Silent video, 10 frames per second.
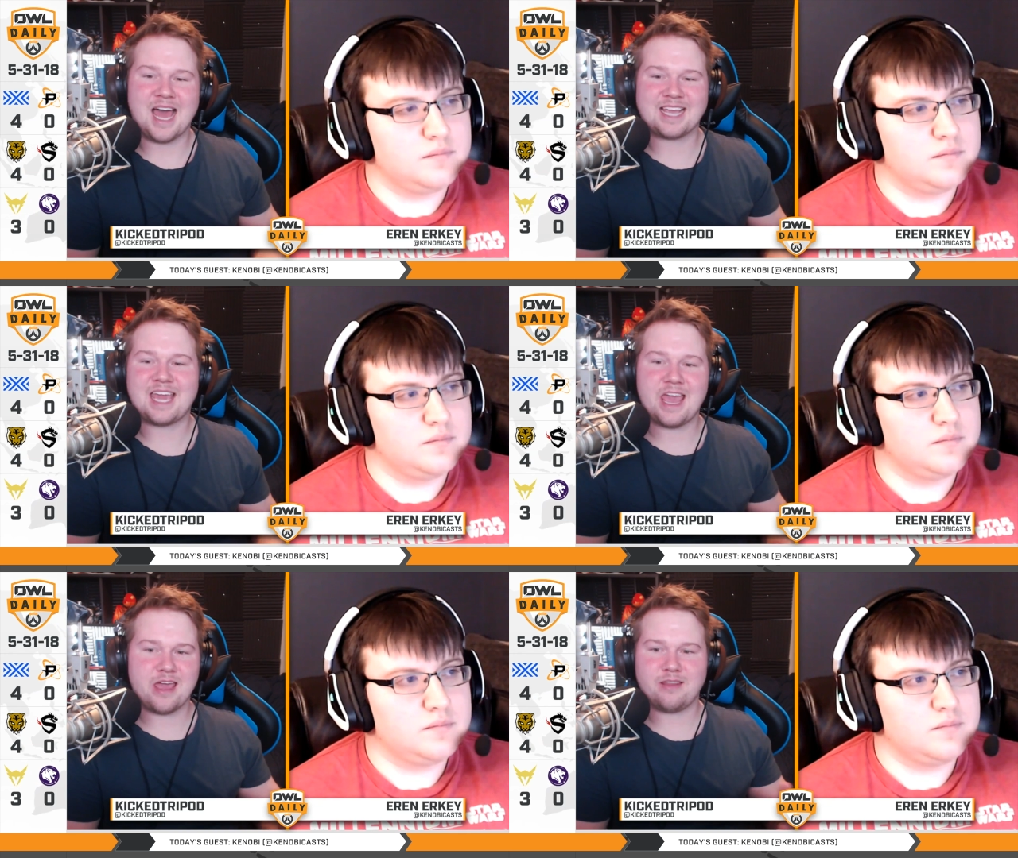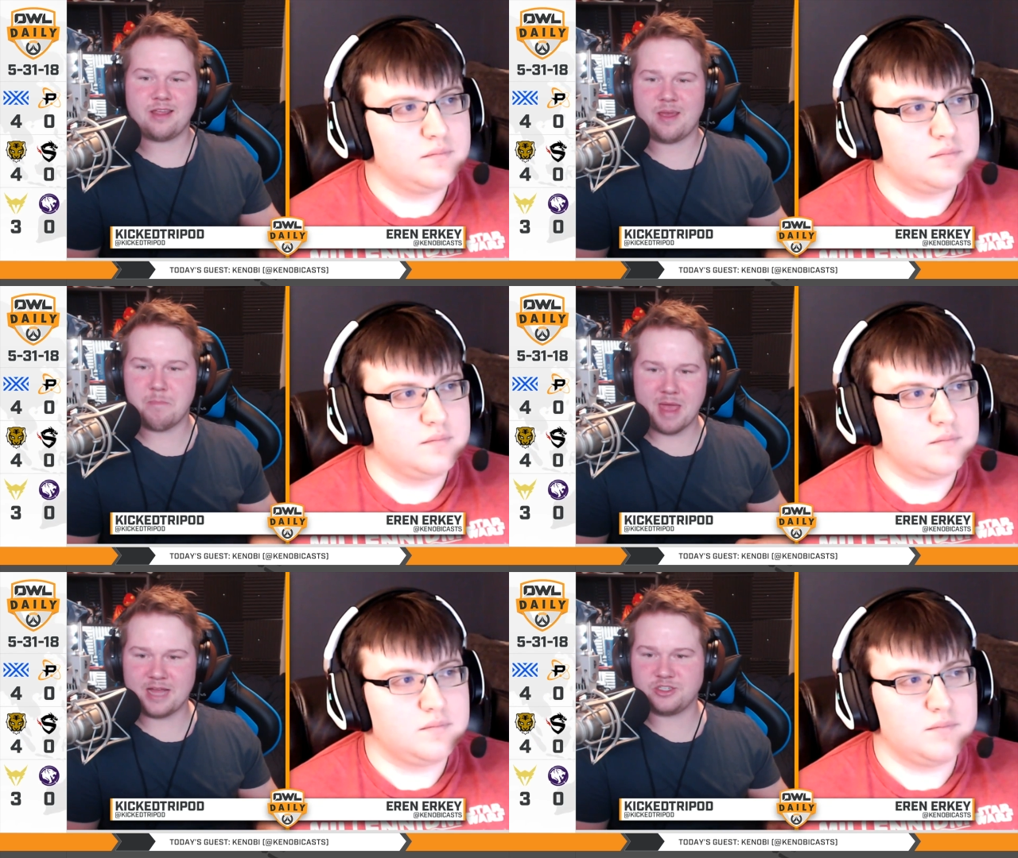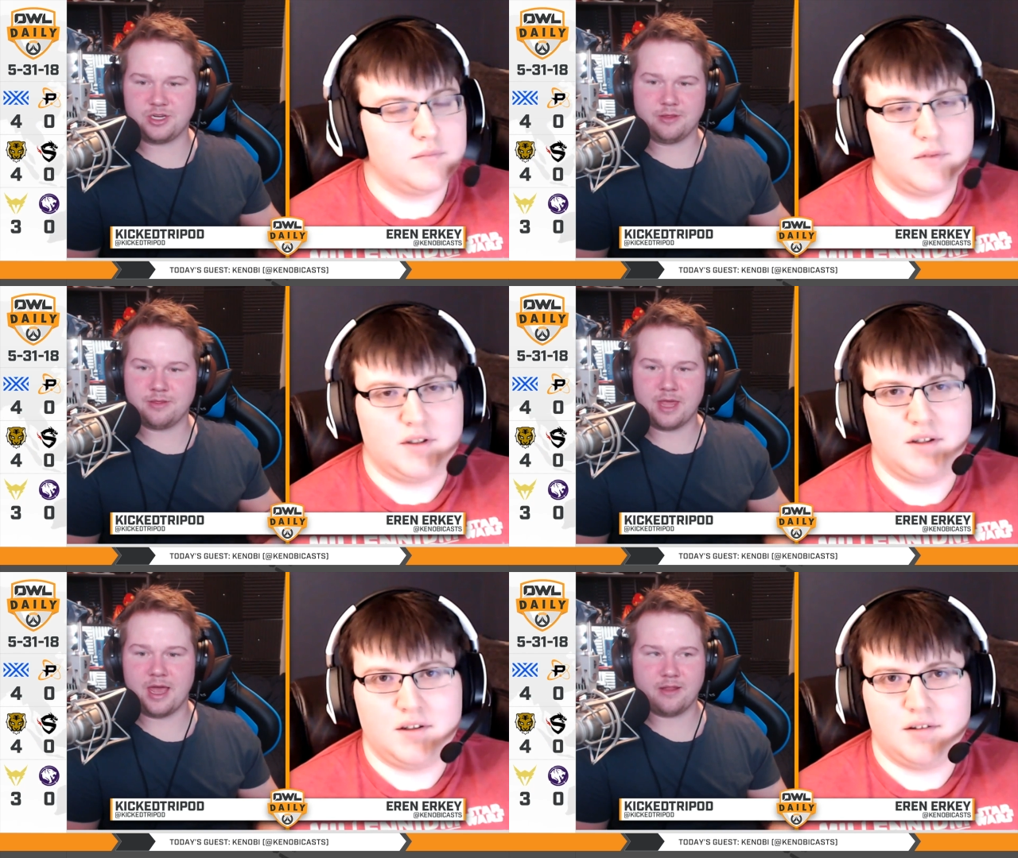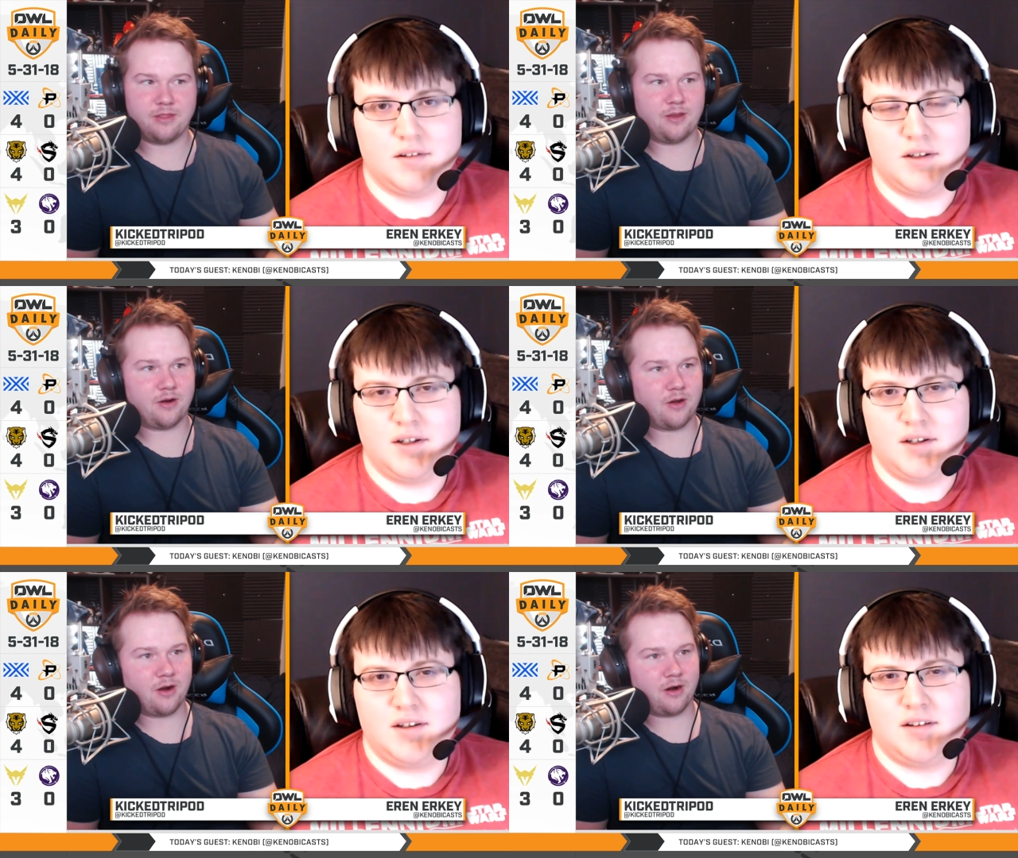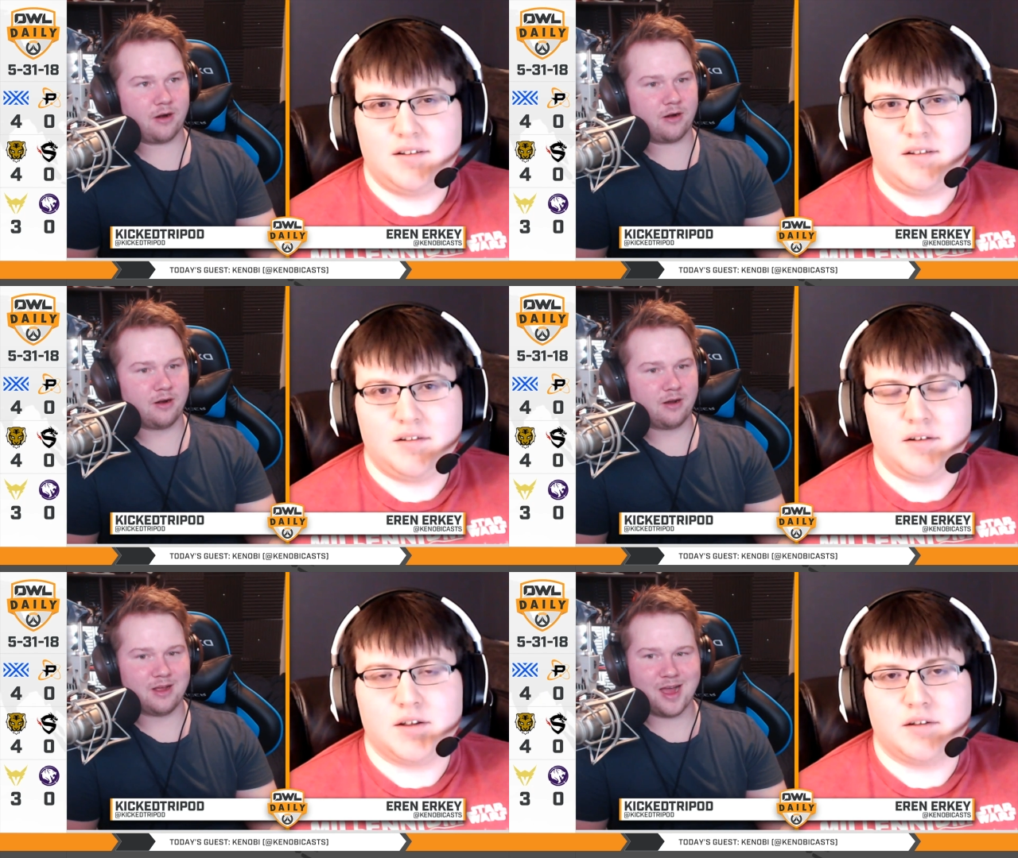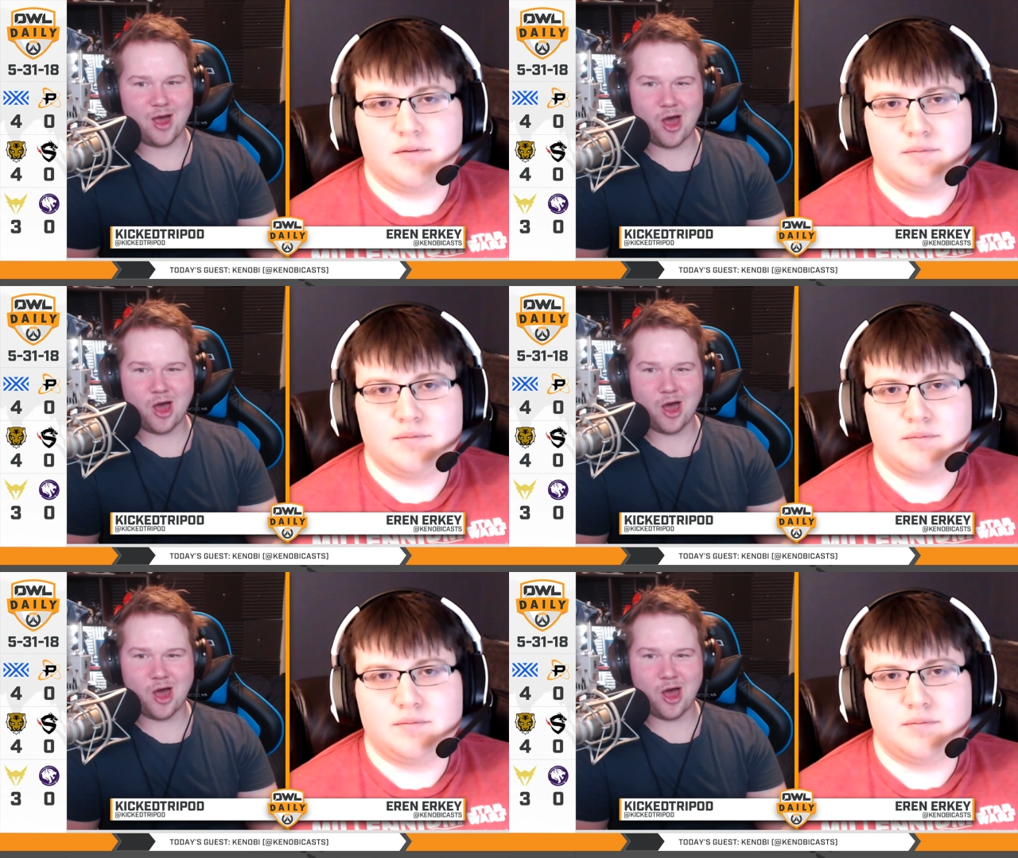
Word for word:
Speaker 1: I can't imagine that there are yeah.